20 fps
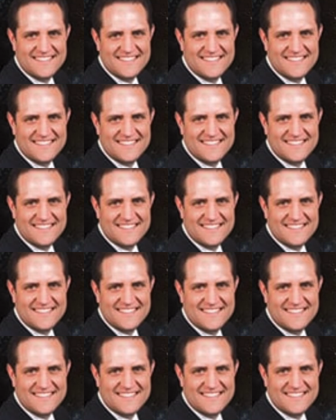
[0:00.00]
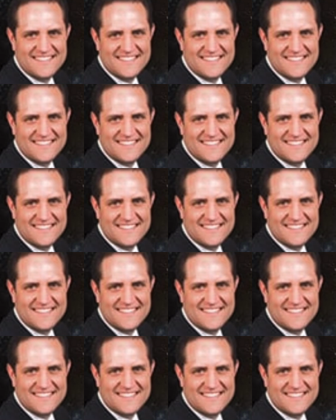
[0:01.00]

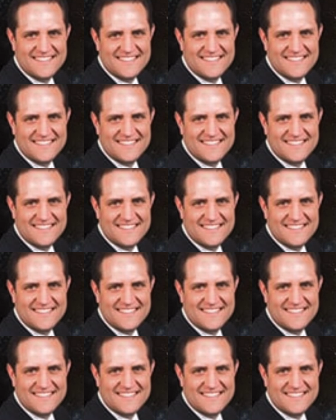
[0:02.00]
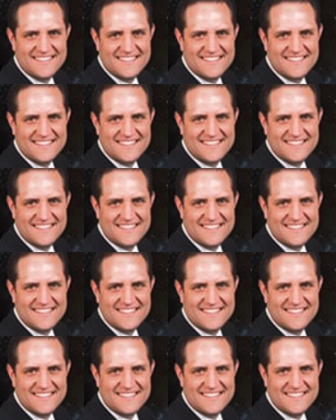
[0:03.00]

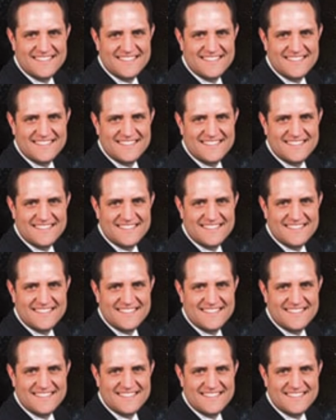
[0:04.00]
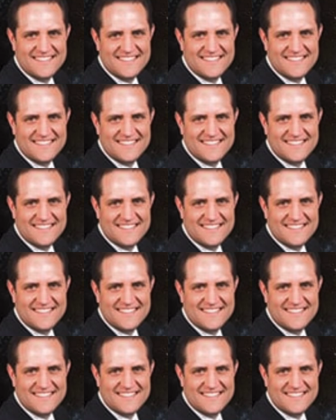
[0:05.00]

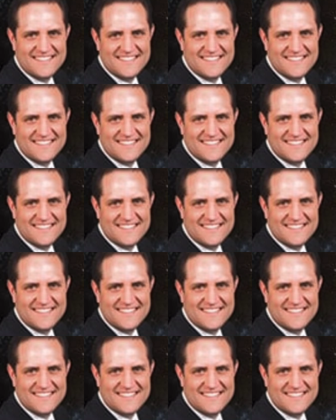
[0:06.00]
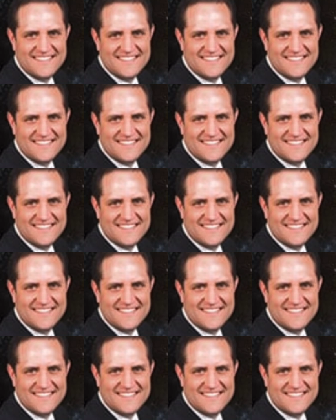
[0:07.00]
The face doesn't move, so there is nothing to read.